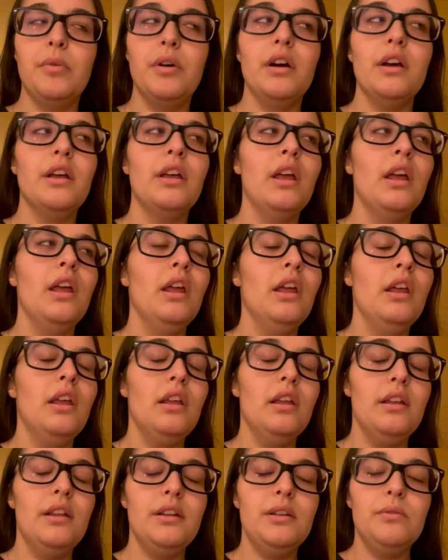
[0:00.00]
But
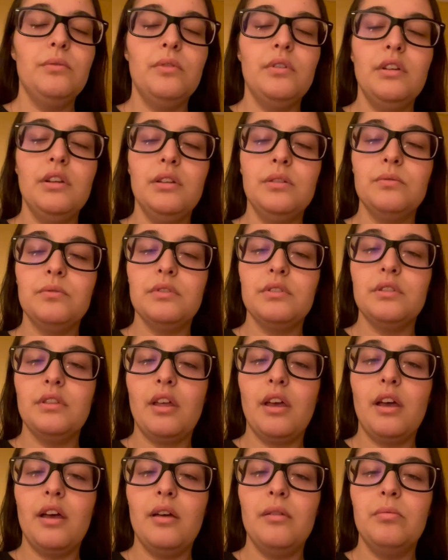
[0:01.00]
anyways, with
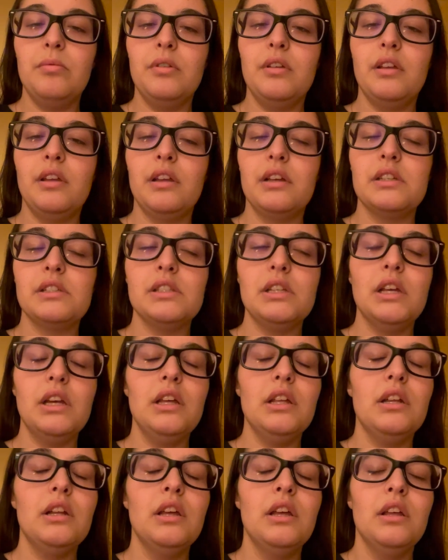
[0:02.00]
that being
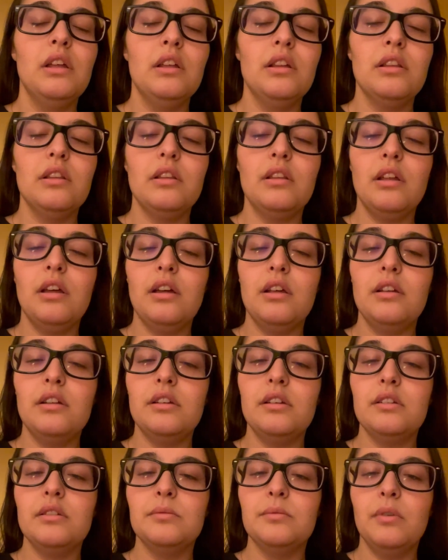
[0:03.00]
said, that
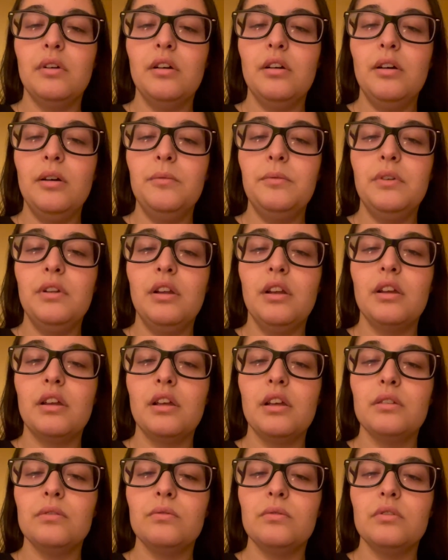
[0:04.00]
is my update, I
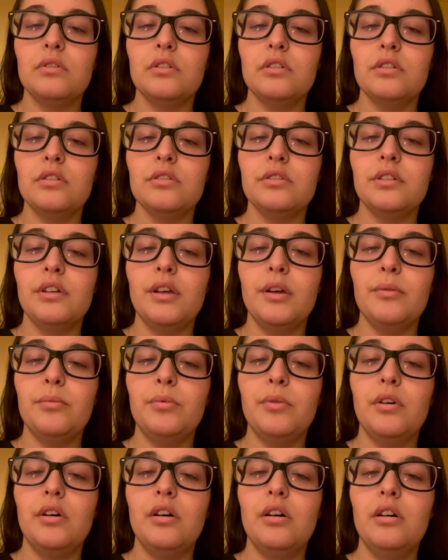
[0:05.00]
guess, for later. So yeah,
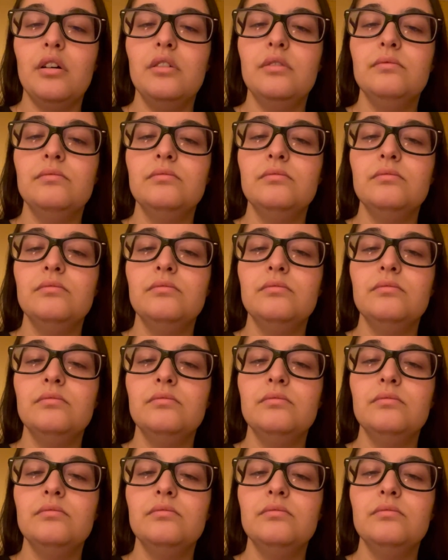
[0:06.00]
bye.